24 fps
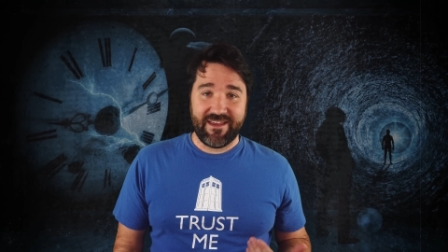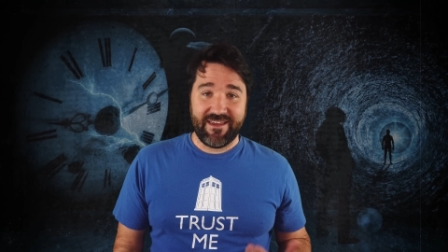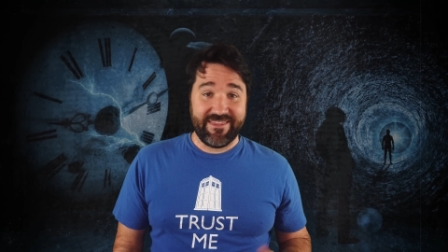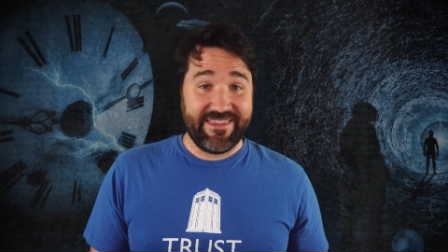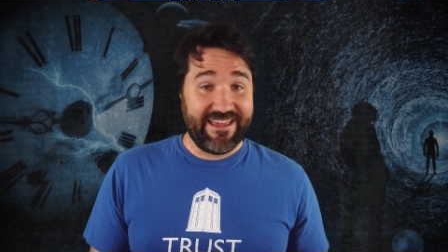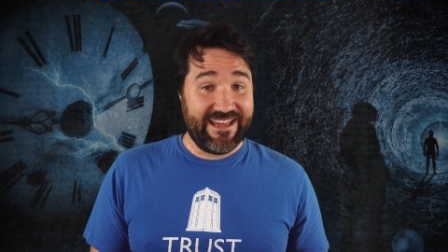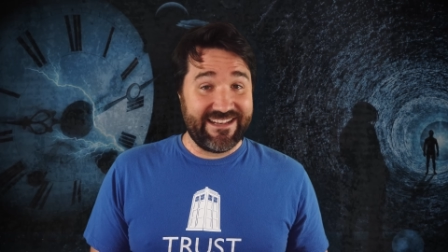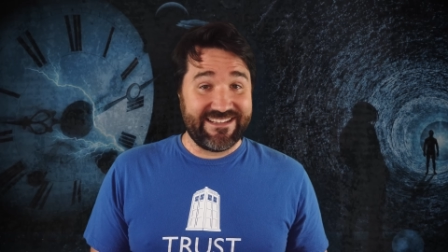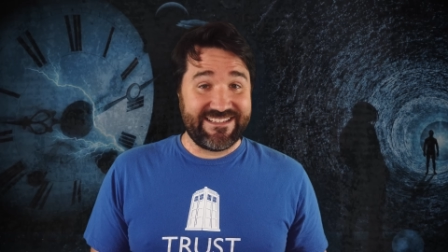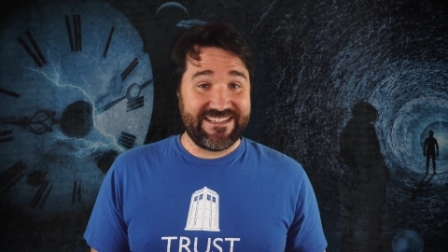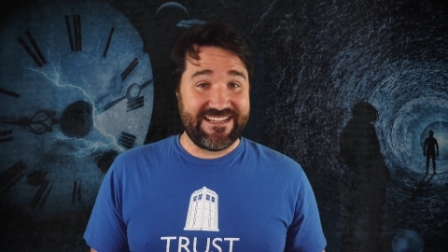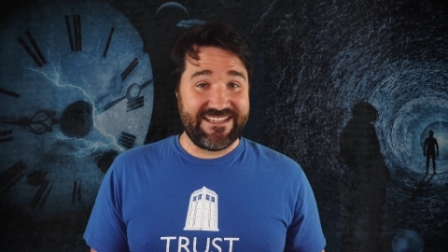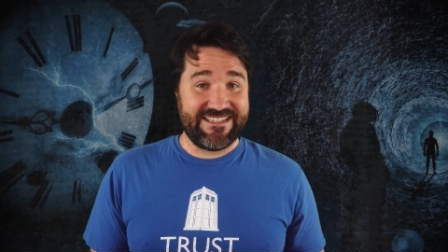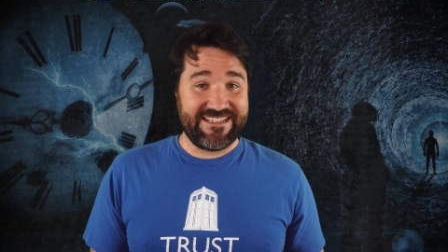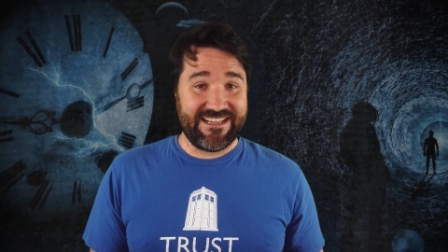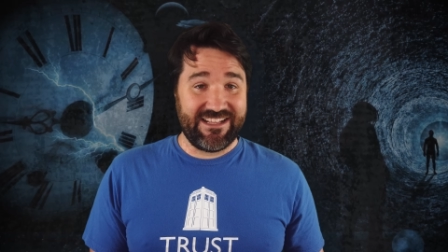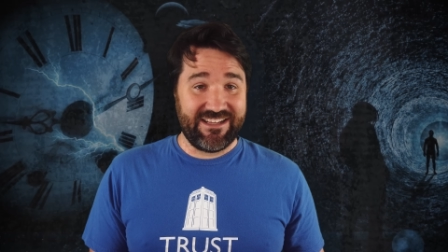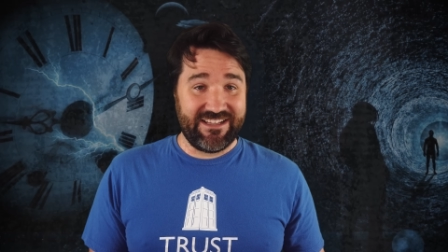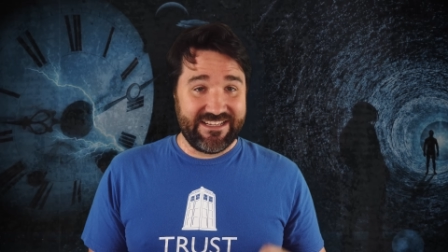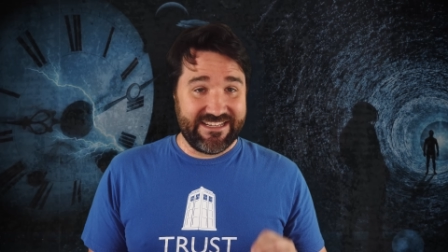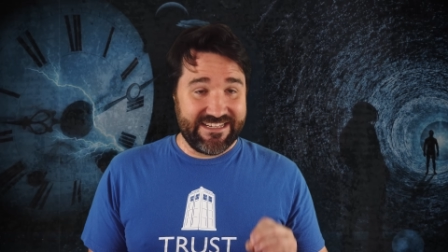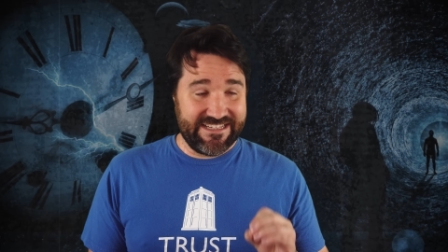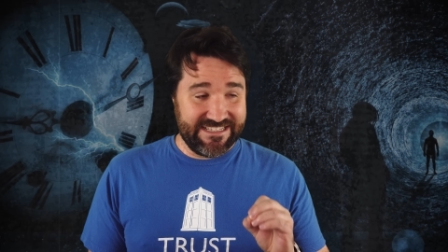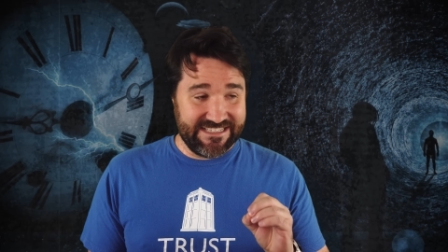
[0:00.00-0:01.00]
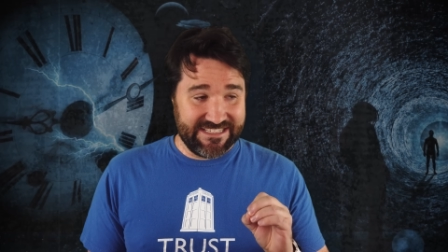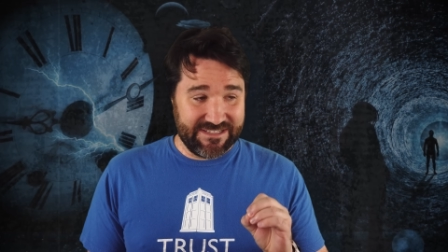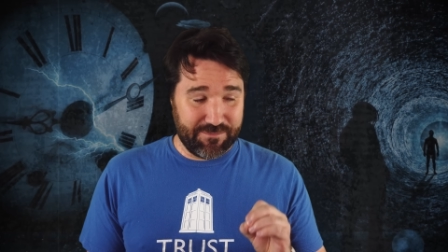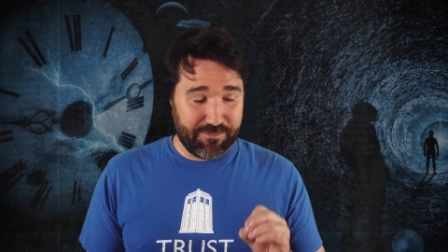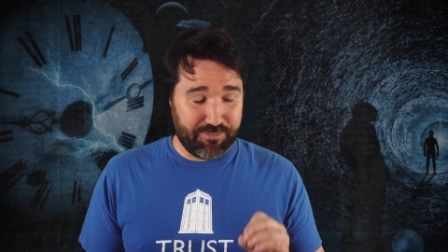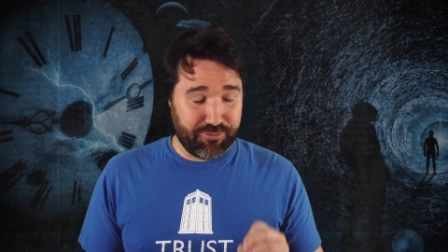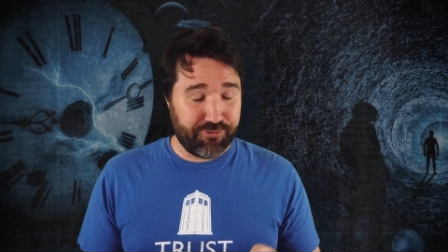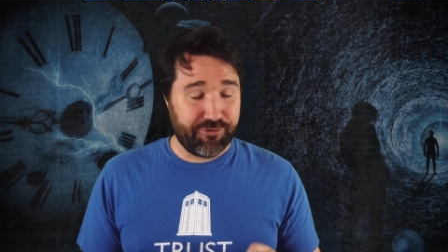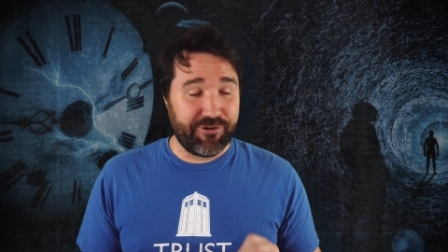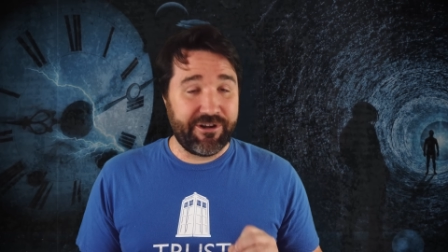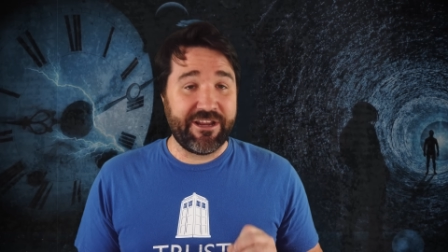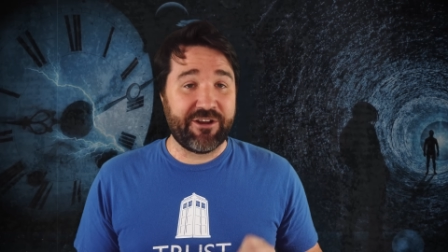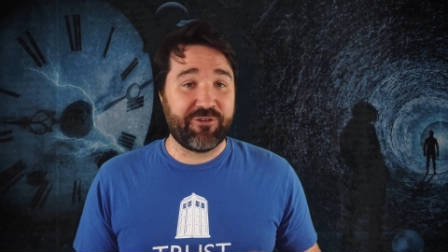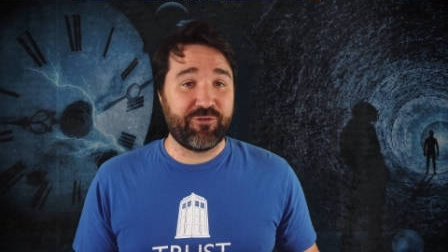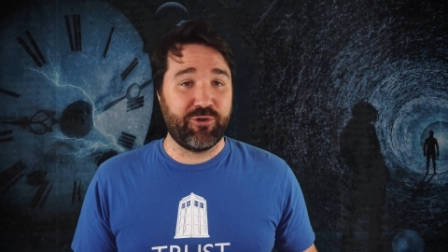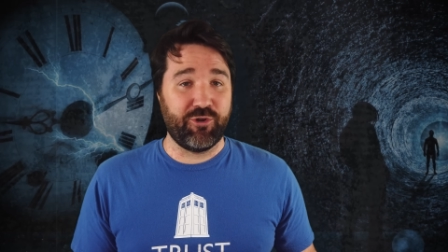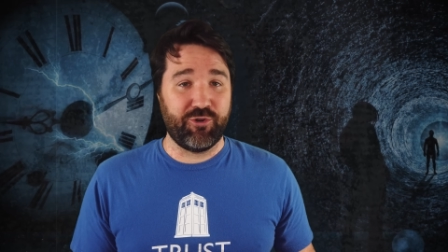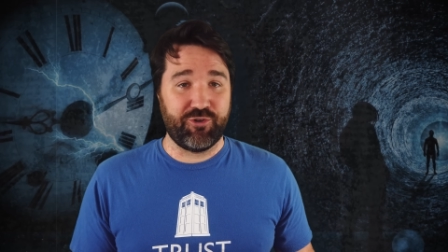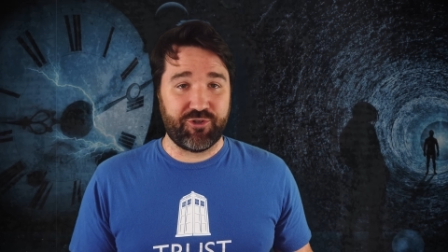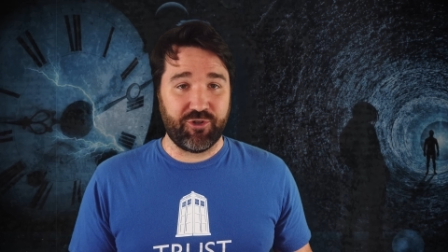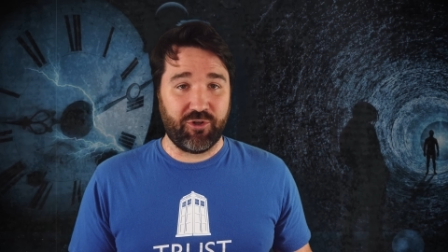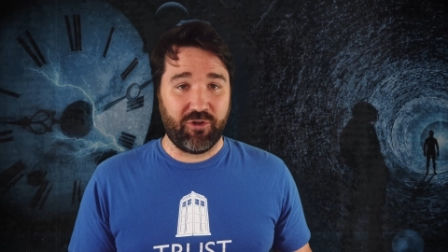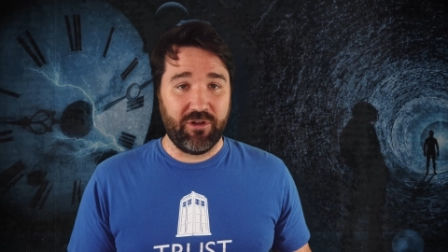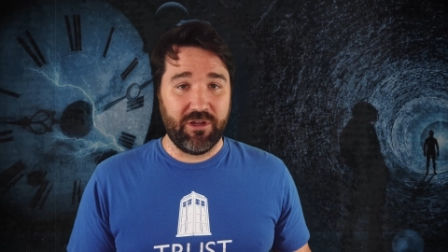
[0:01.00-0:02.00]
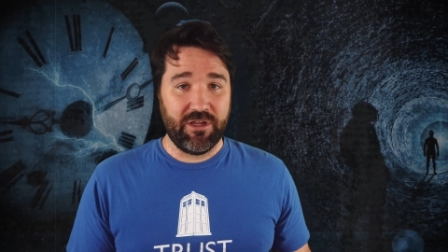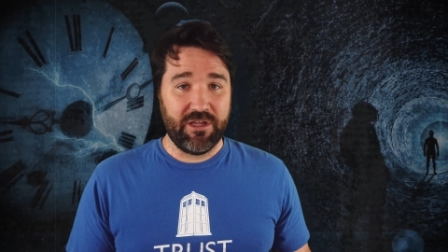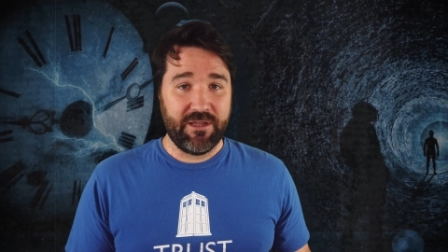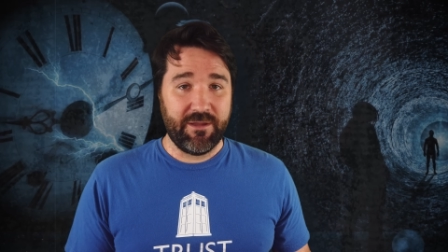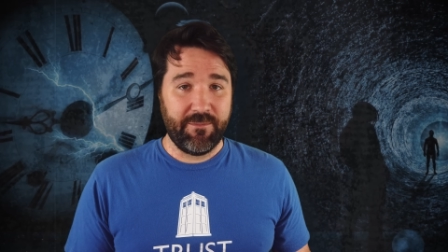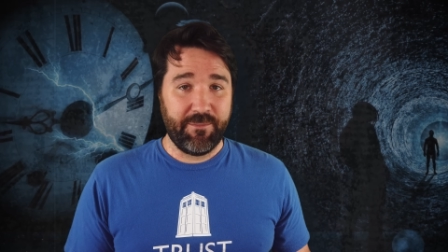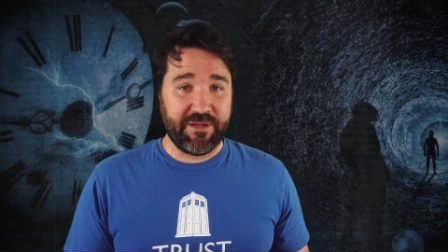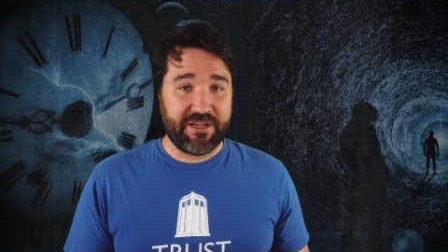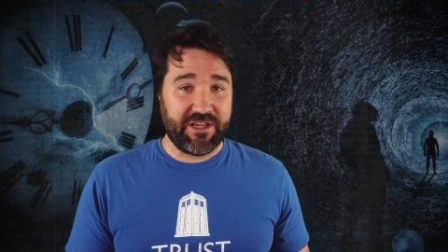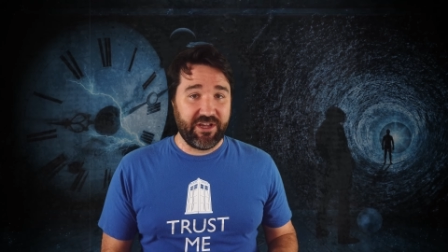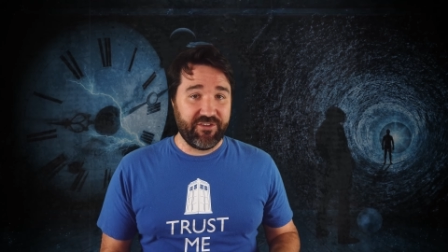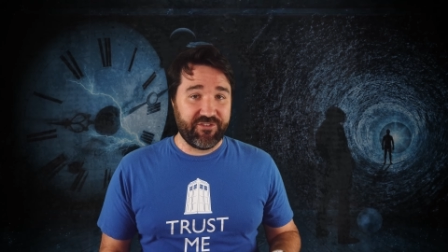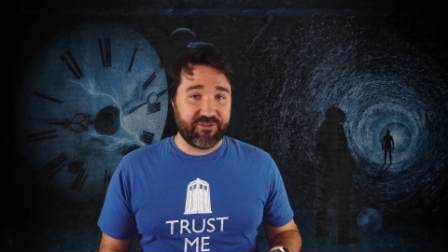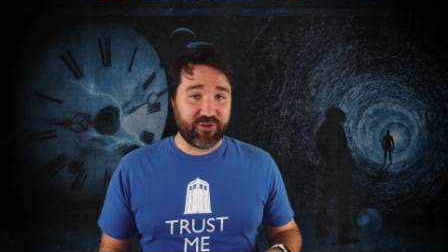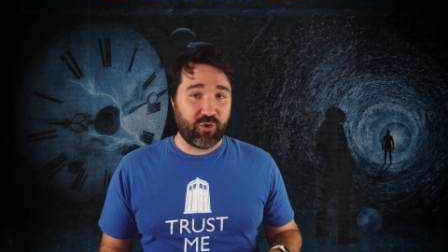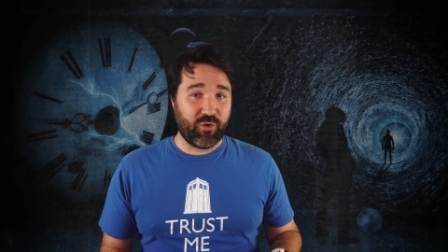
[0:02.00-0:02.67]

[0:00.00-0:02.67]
That detail is pretty crucial because,